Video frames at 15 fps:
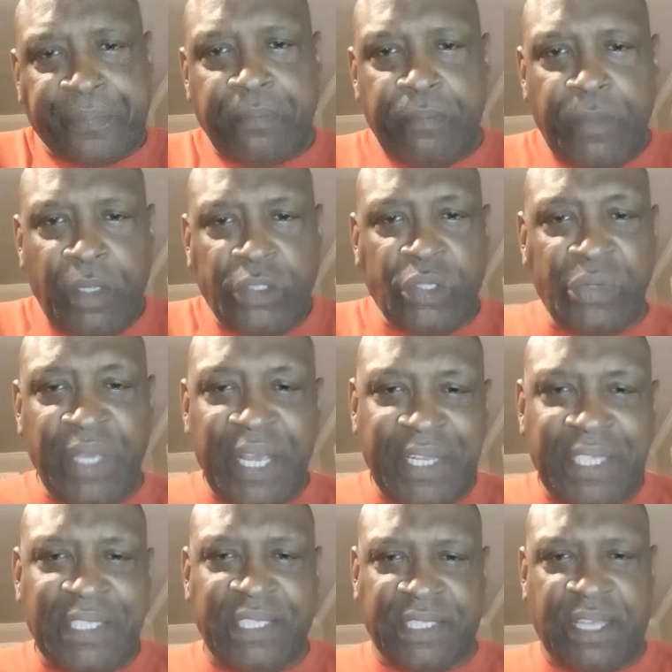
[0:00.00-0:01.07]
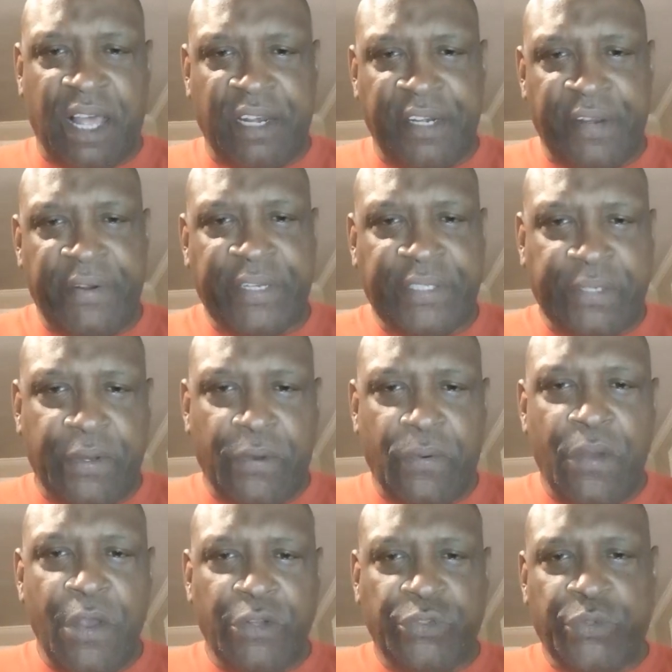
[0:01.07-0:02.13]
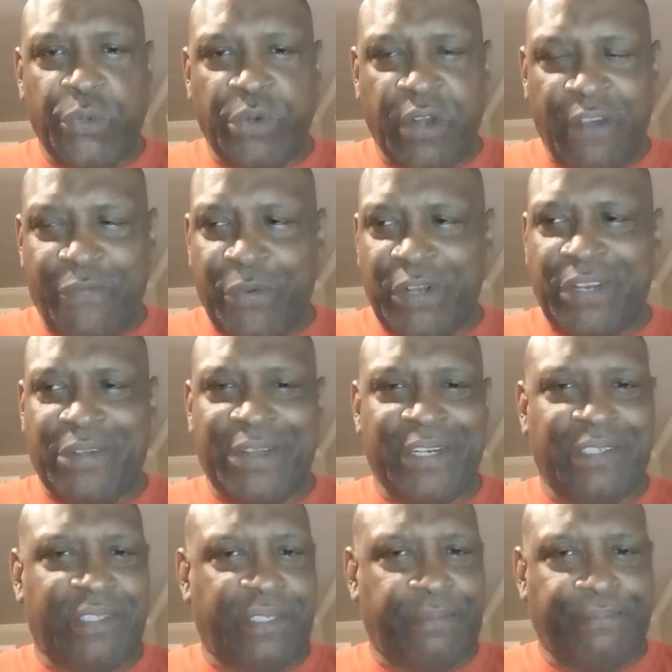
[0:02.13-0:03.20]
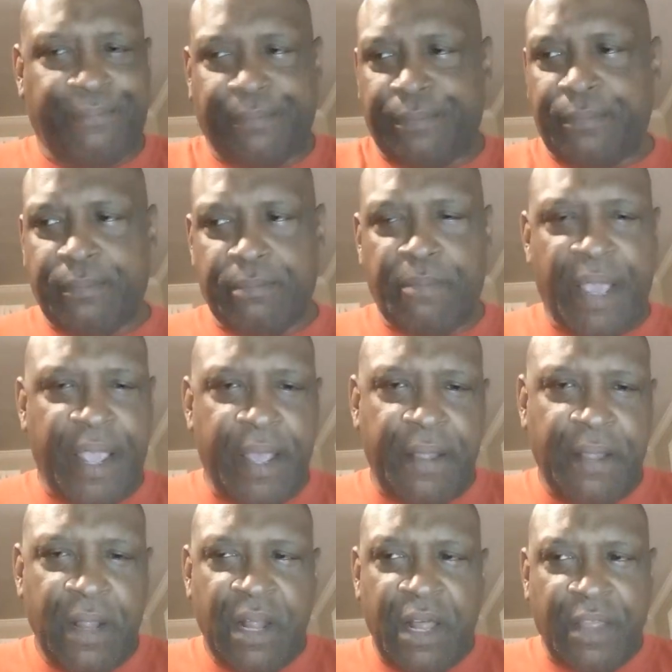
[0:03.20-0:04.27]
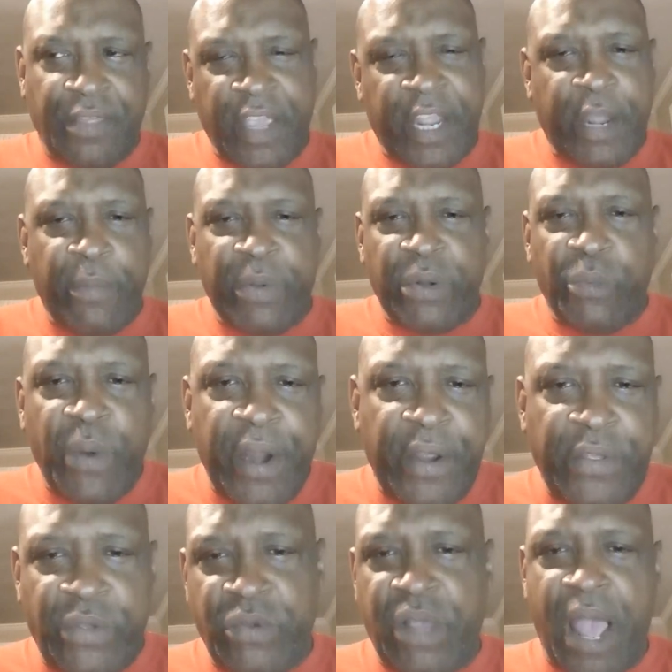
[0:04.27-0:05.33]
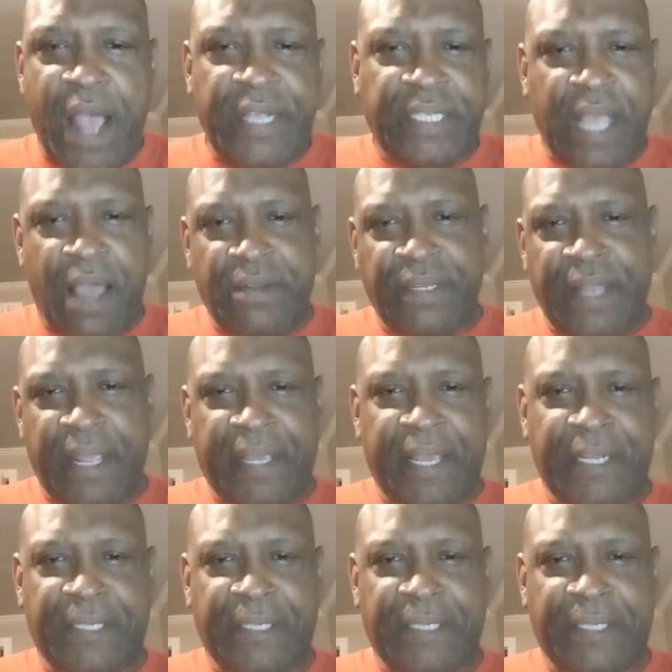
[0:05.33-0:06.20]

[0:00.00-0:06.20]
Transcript: So yeah, this is culinary school. True enough, where you're going to, man, they're going to wear you guys out in that kitchen.